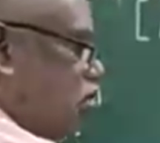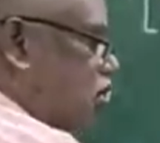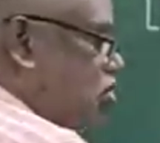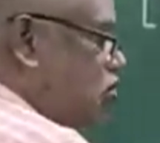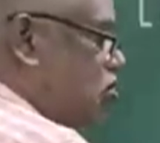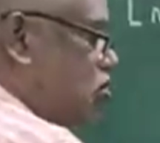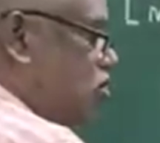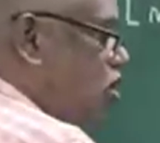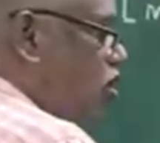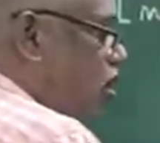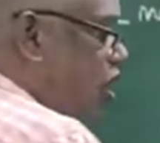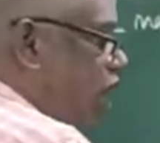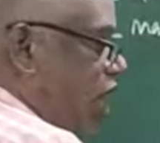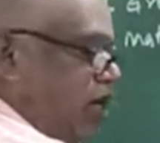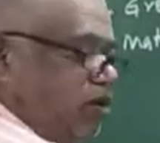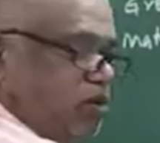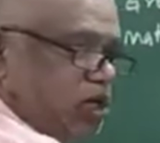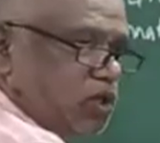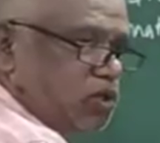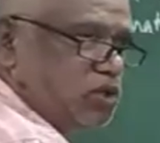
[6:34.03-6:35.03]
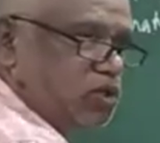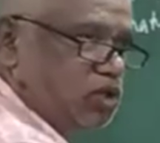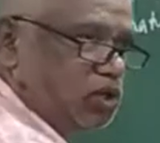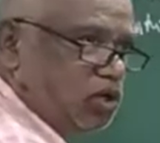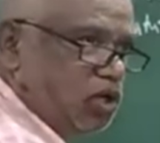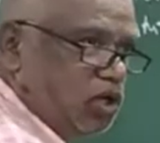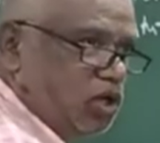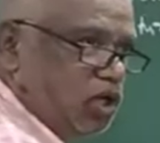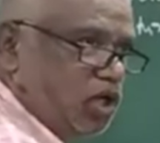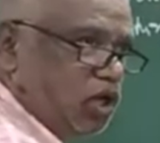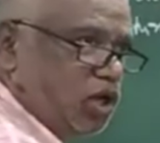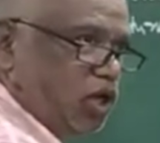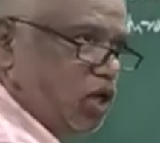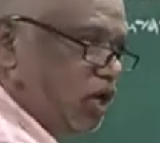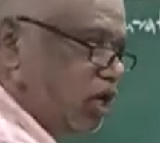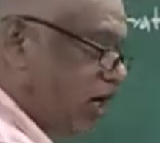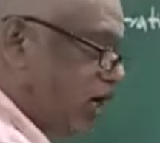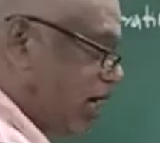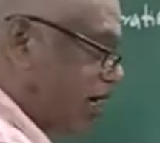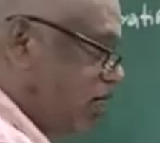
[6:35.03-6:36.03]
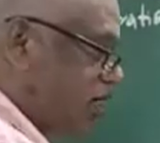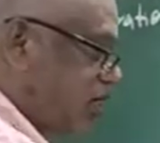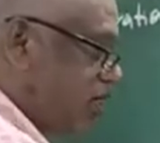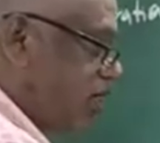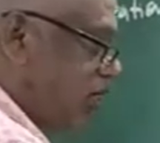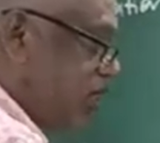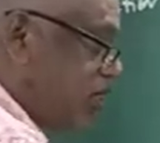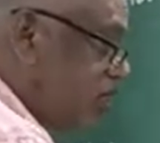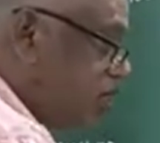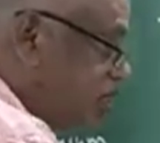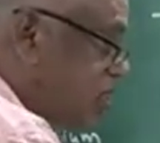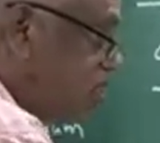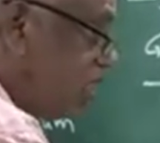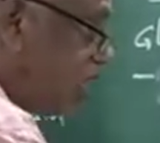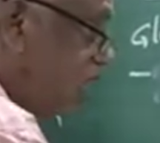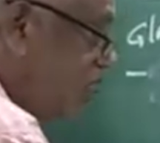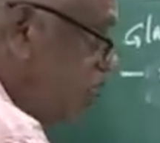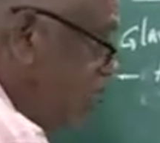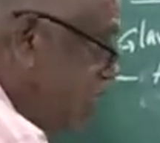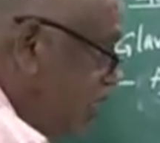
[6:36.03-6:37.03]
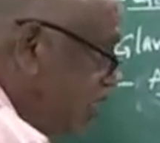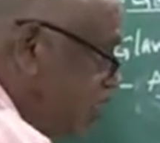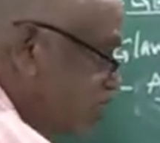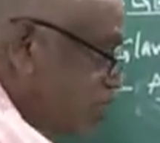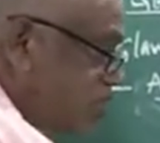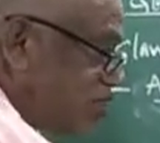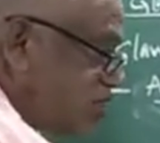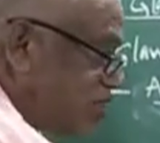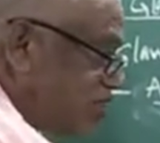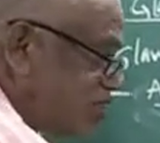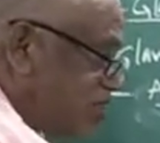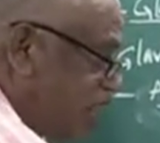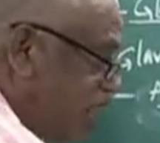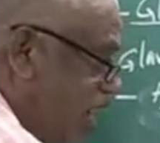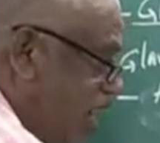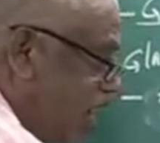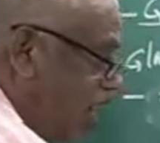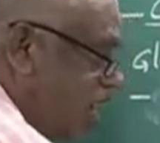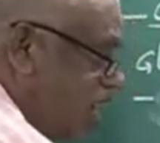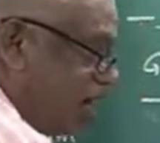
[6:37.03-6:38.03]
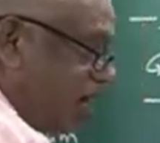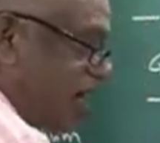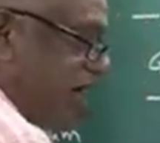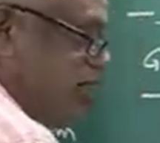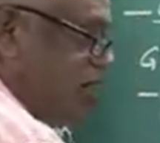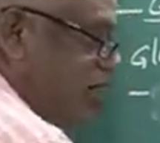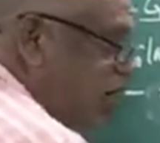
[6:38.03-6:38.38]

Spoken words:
is? Alveolus. Right. In this alveolus, right